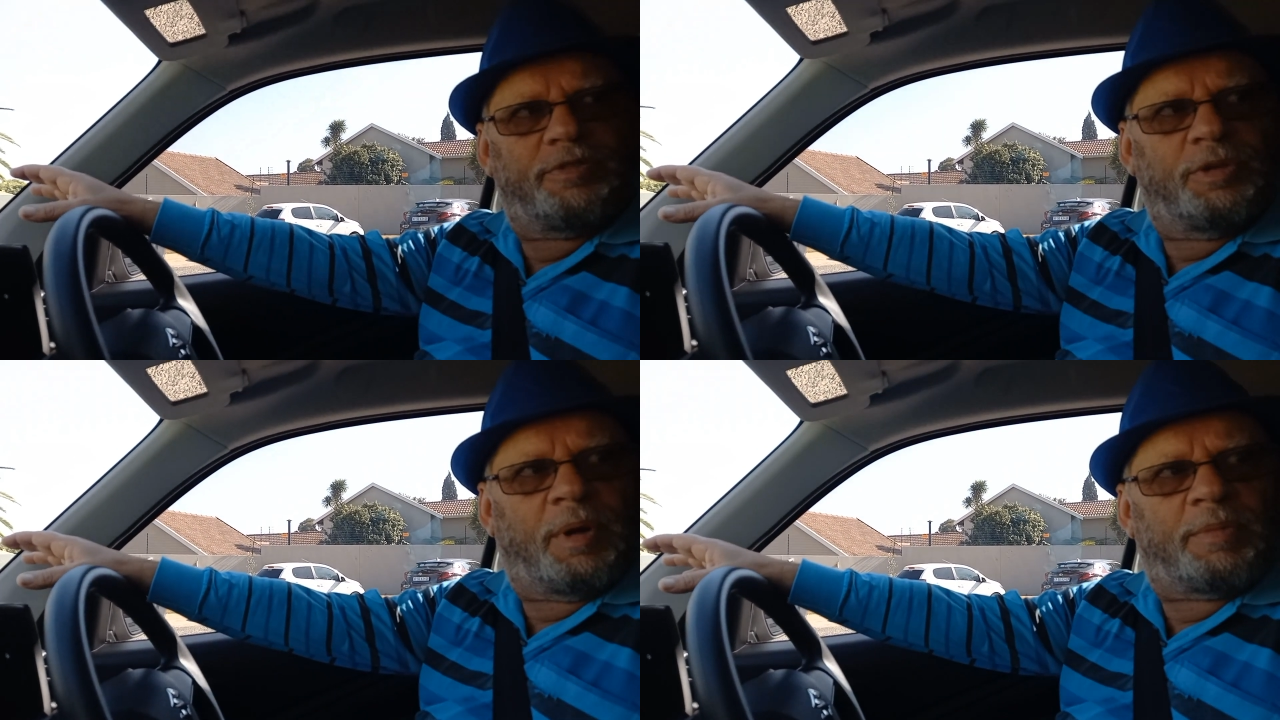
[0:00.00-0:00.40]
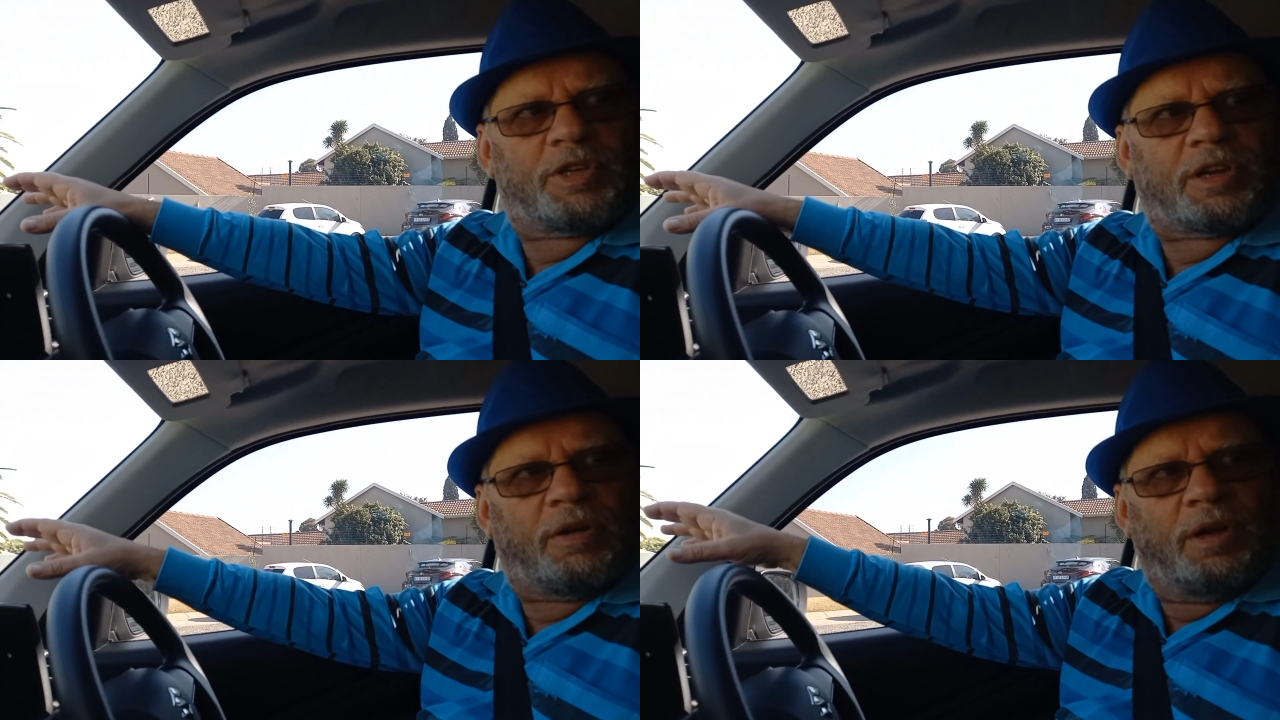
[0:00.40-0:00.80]
a few
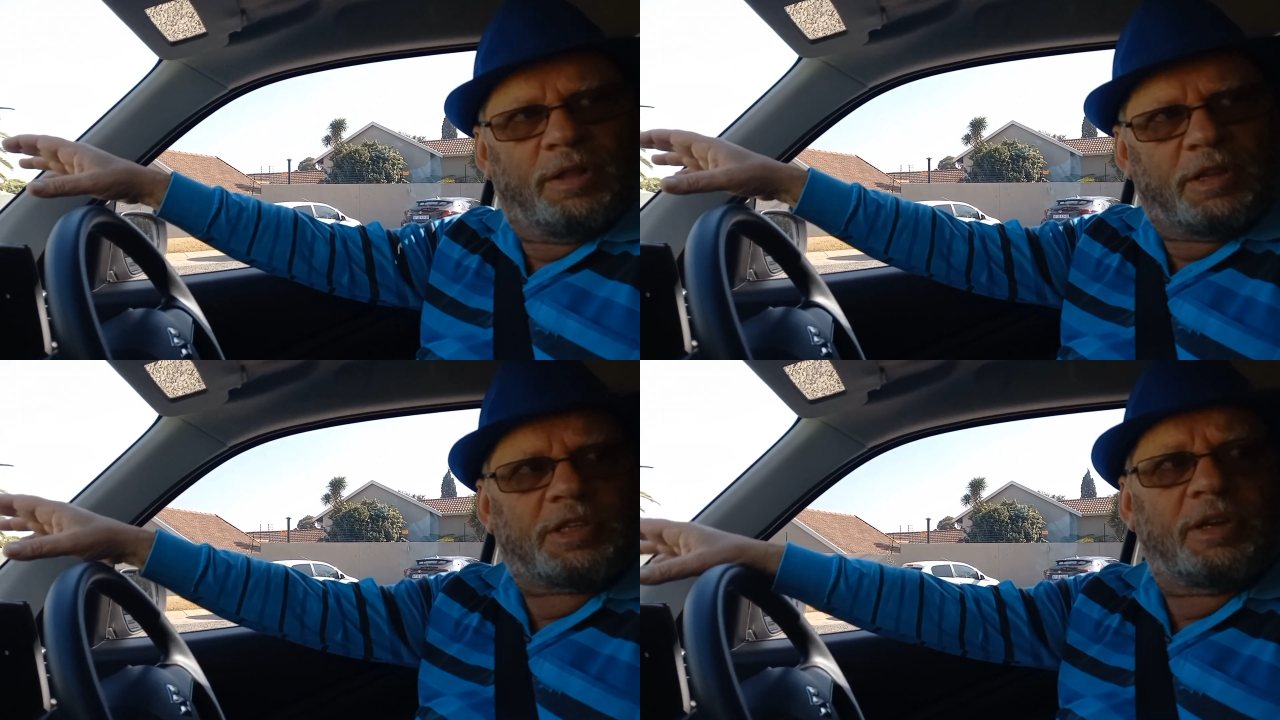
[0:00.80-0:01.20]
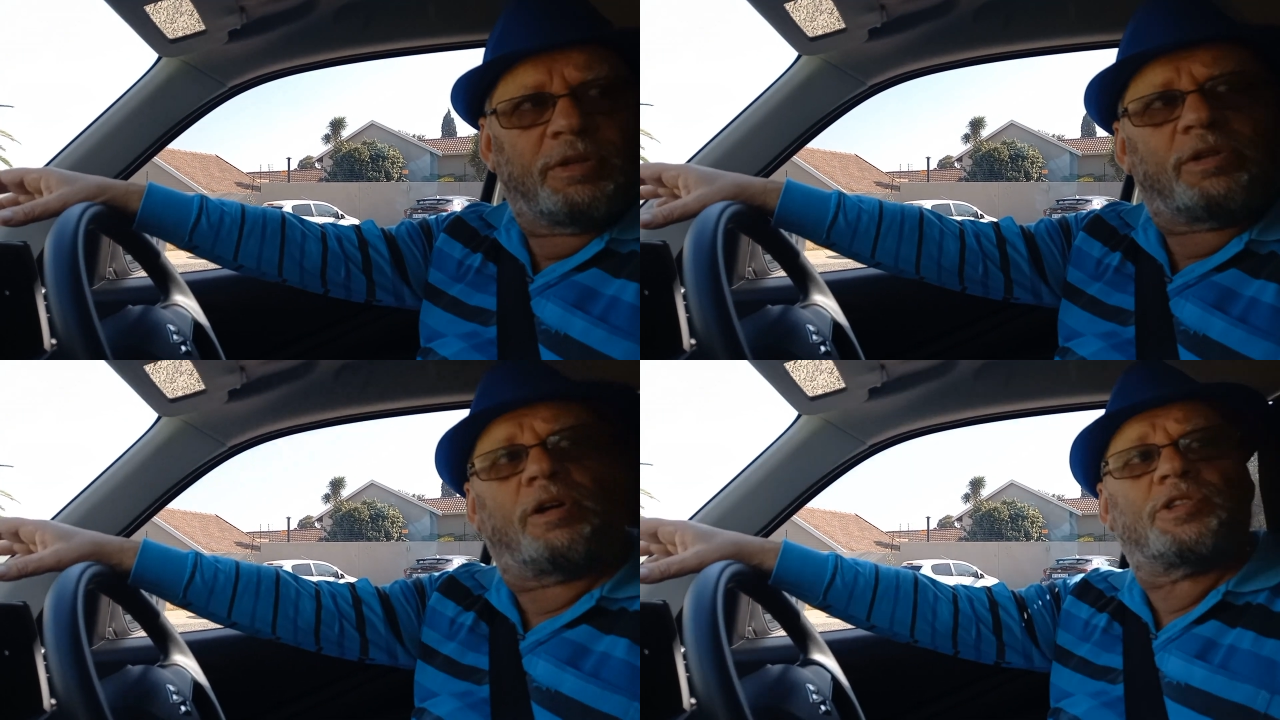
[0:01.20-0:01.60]
moments ago, this
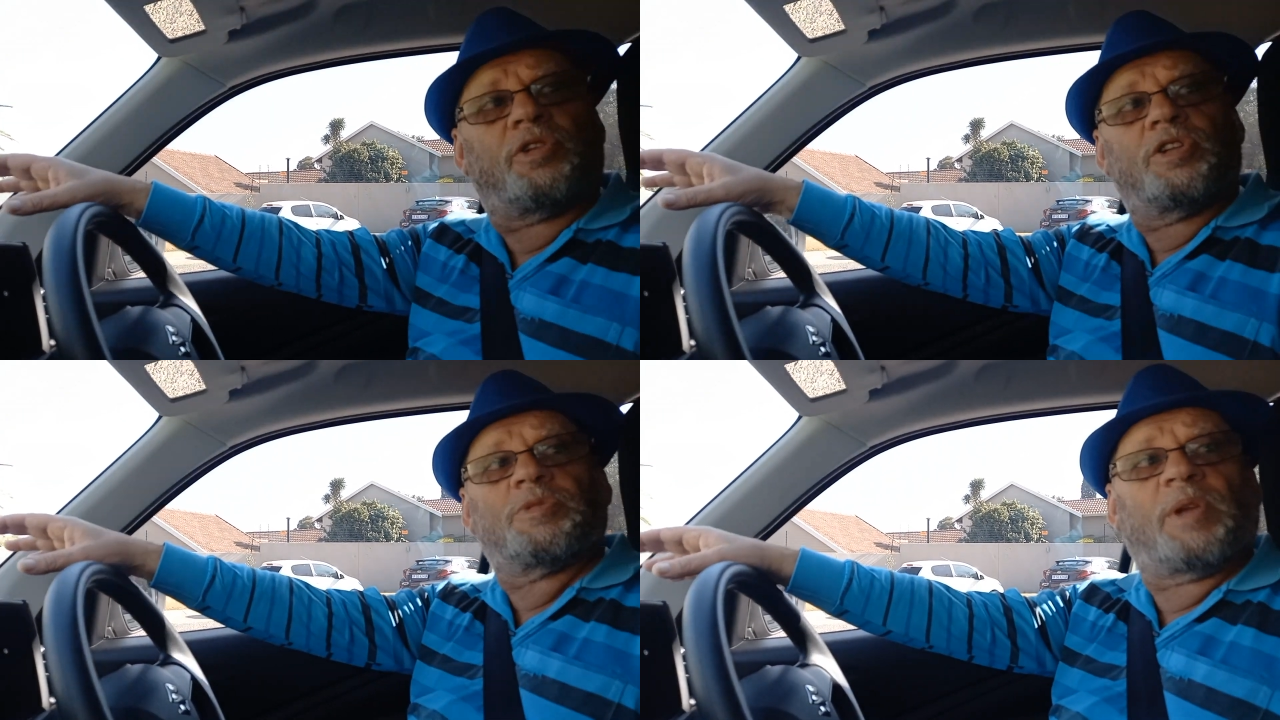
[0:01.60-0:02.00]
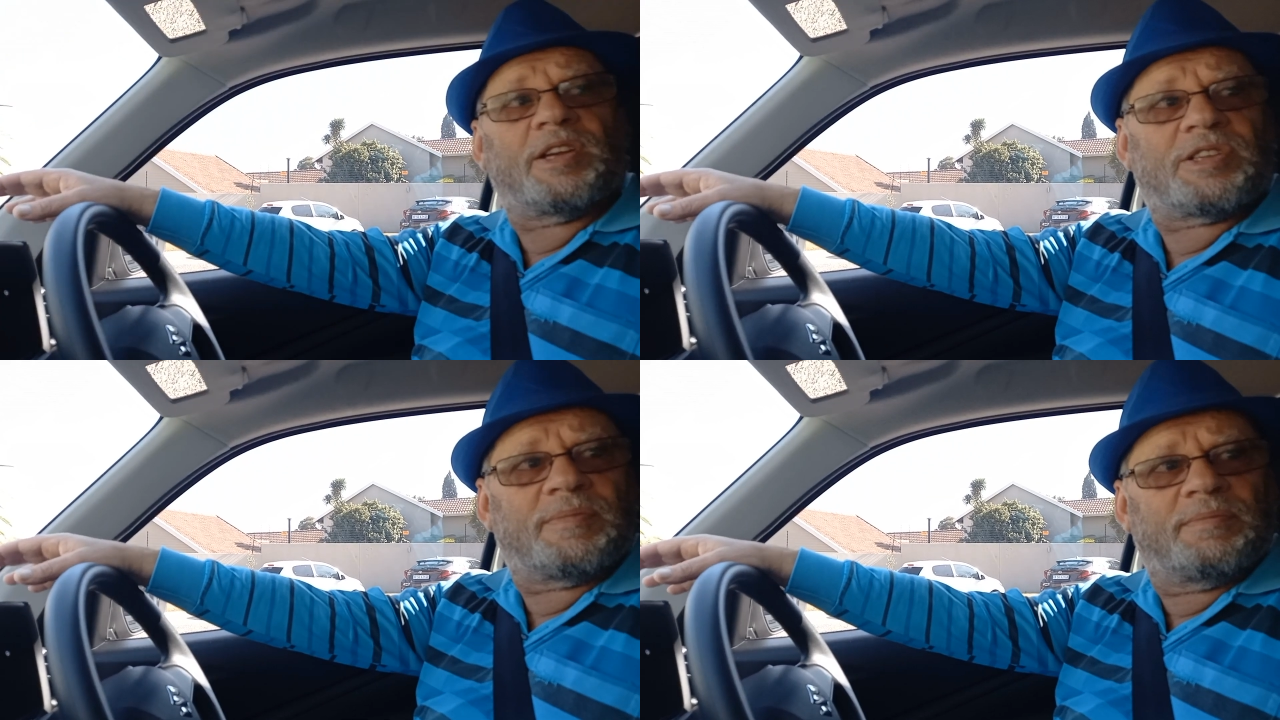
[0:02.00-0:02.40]
little car's got its
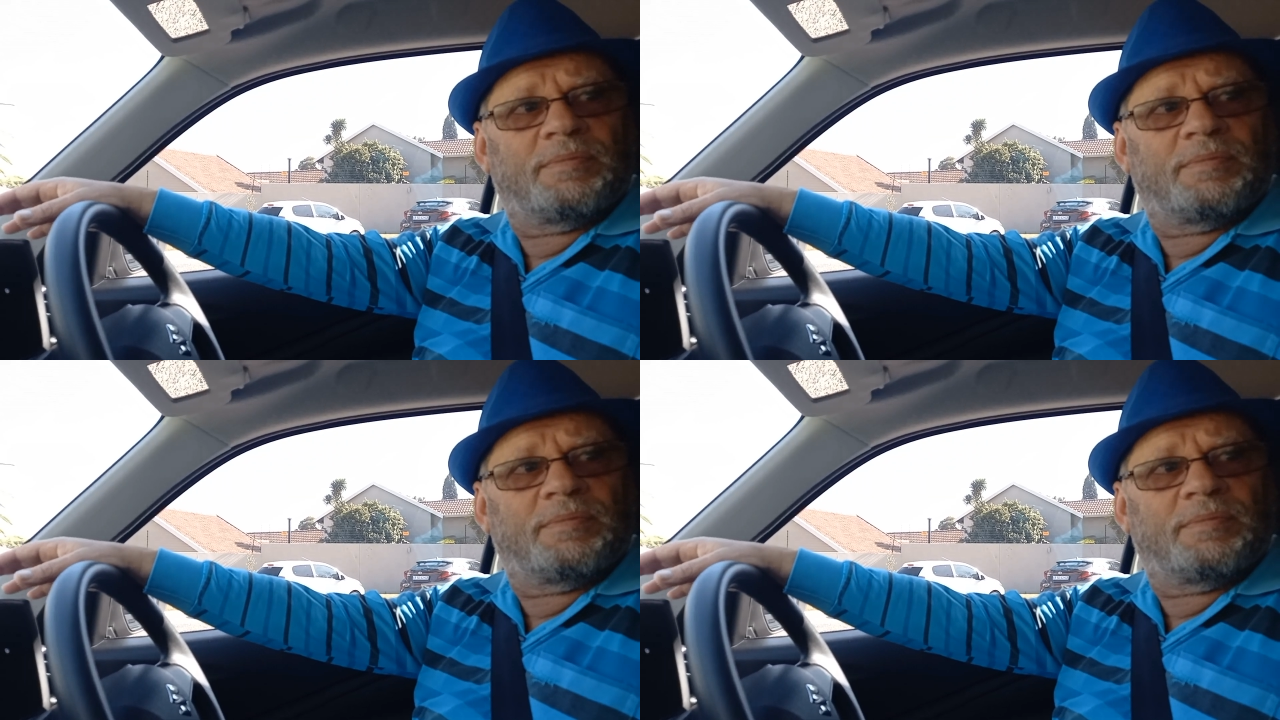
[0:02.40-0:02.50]
place.